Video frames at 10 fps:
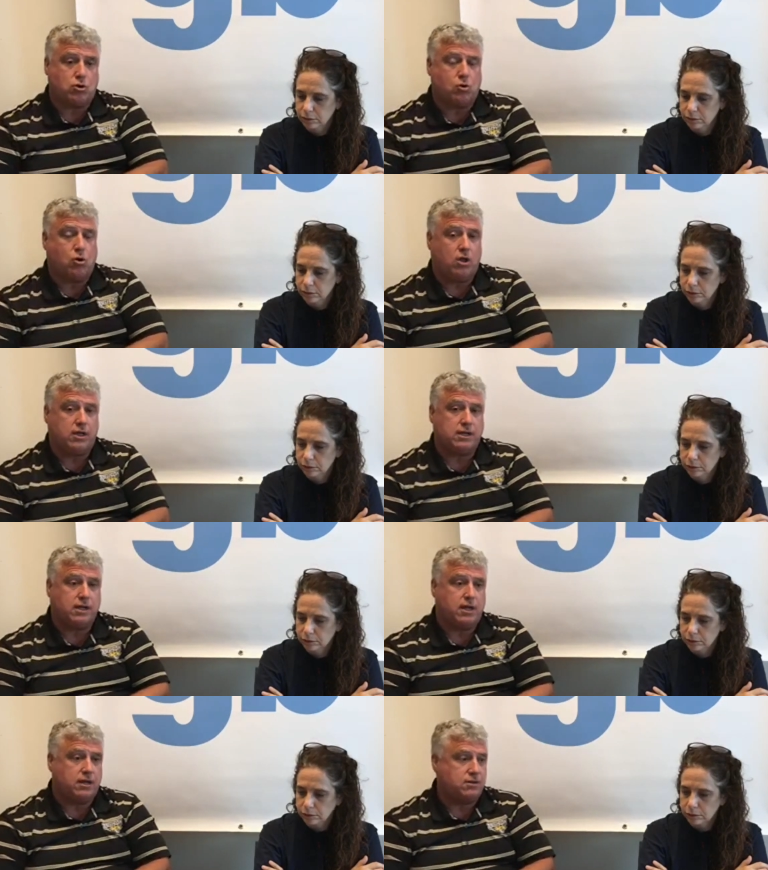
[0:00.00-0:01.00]
Speaker 1: calling,
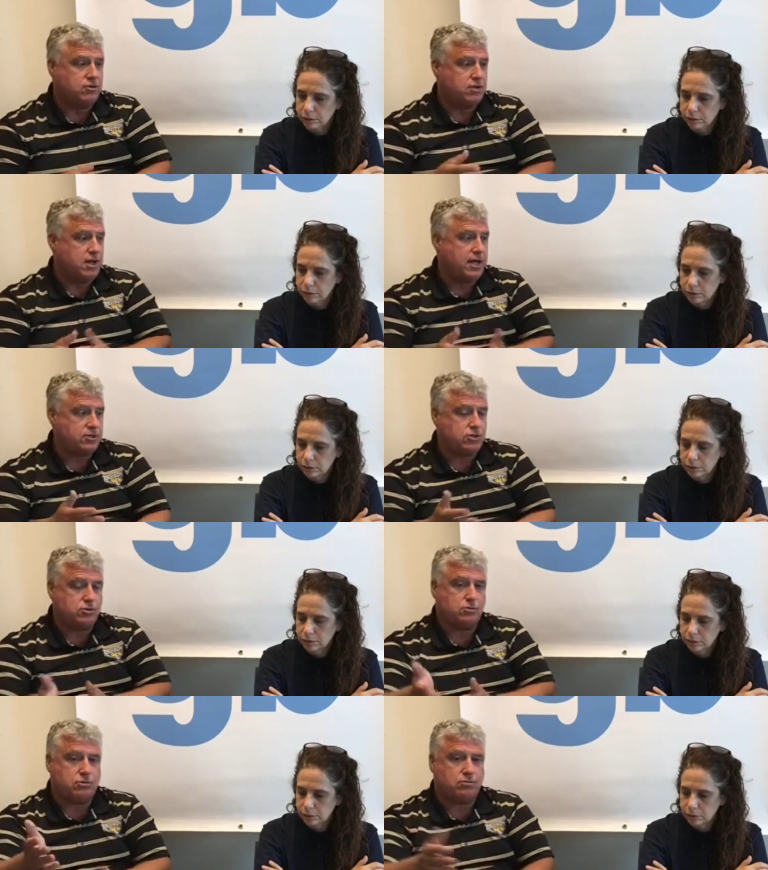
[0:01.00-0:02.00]
and you could actually
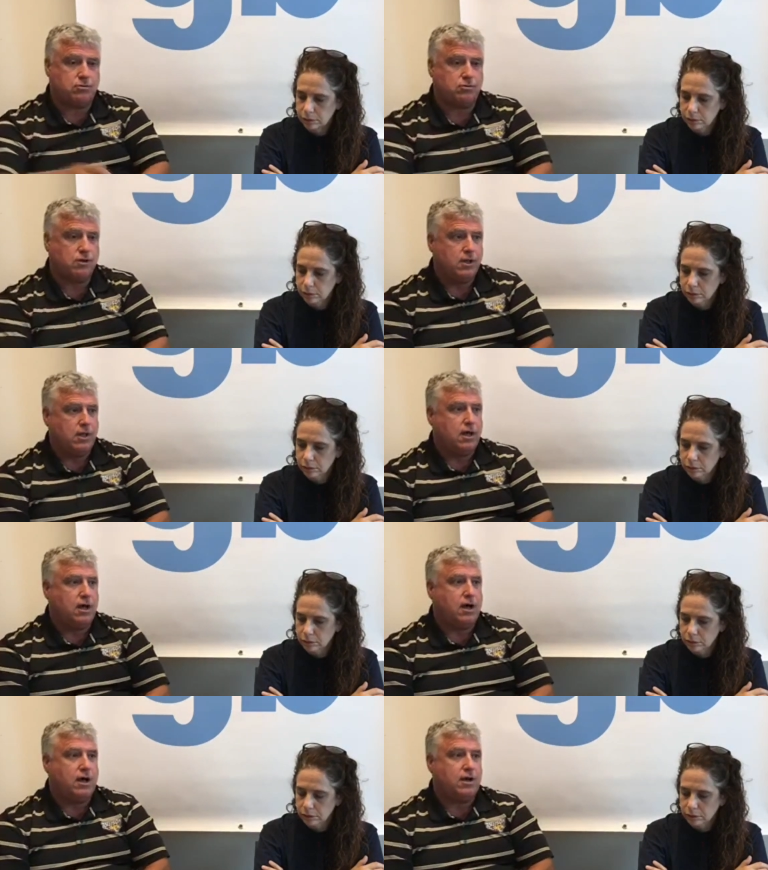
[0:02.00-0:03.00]
do it through,
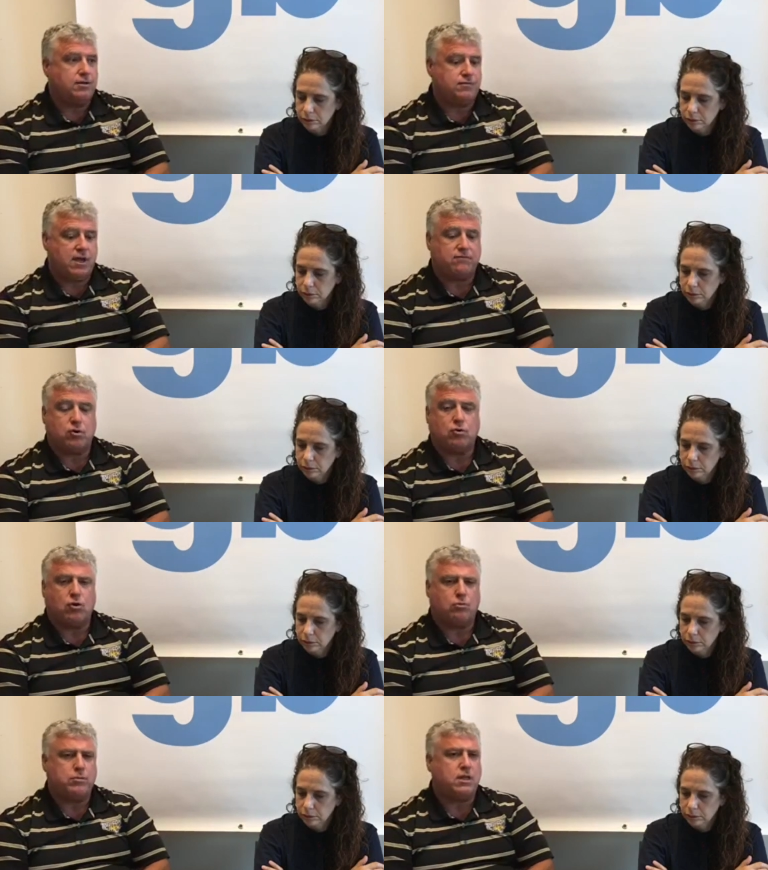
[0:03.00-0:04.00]
uh, if you have a Google
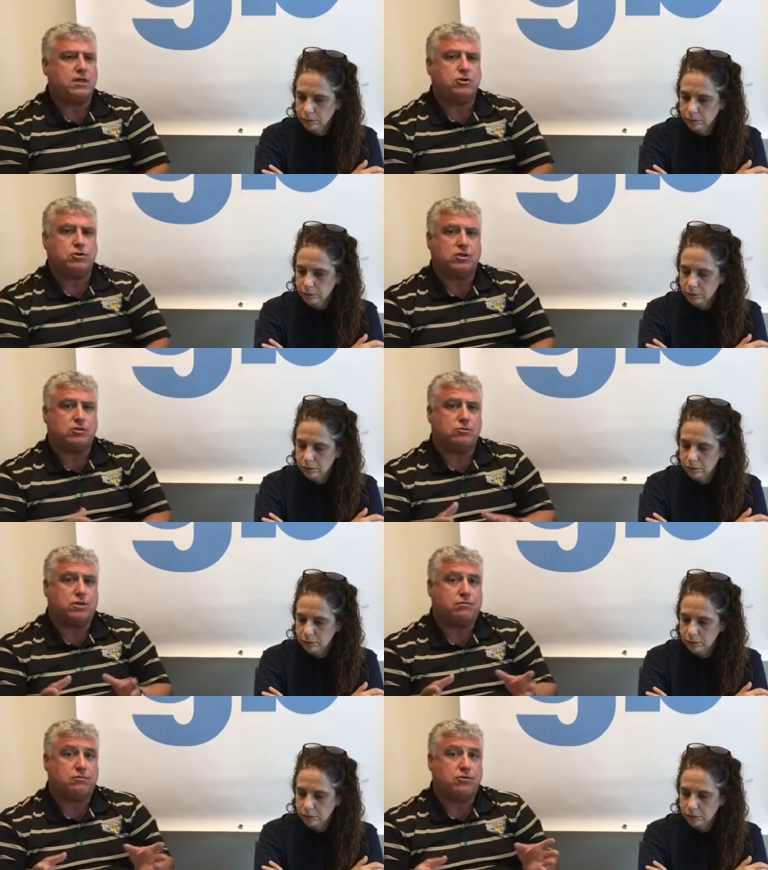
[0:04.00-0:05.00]
Home Mini, you could do it
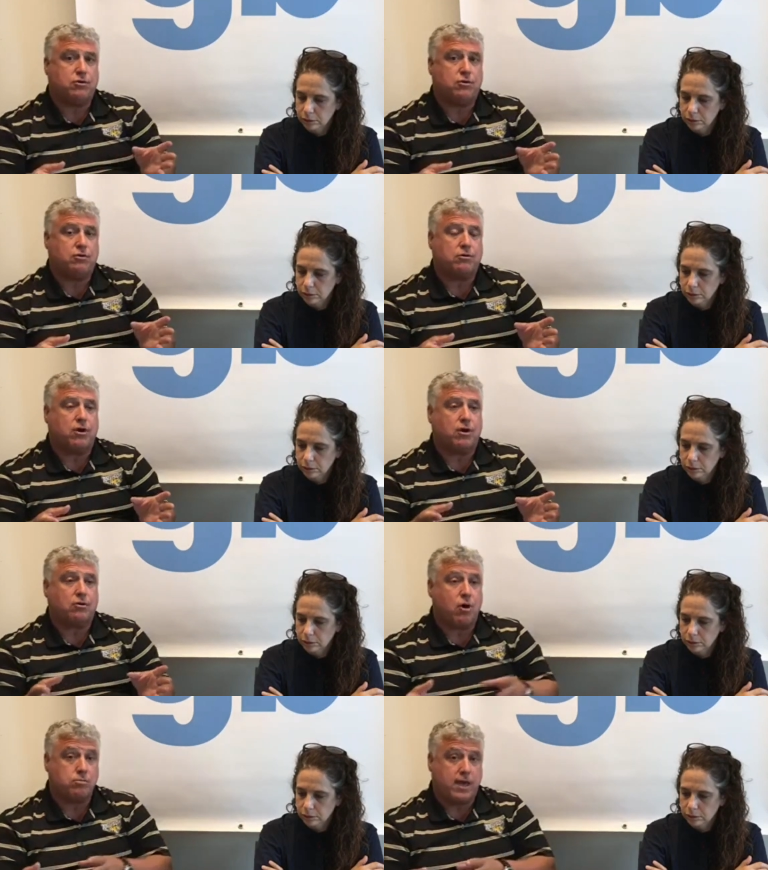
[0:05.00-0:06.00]
through your uh,
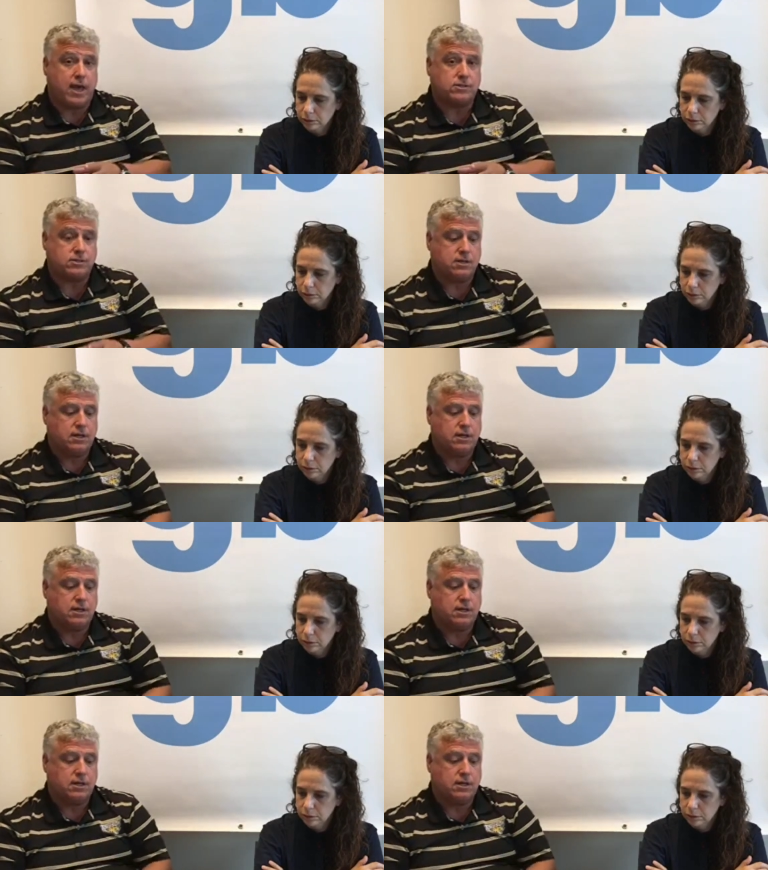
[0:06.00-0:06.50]
Chromecast.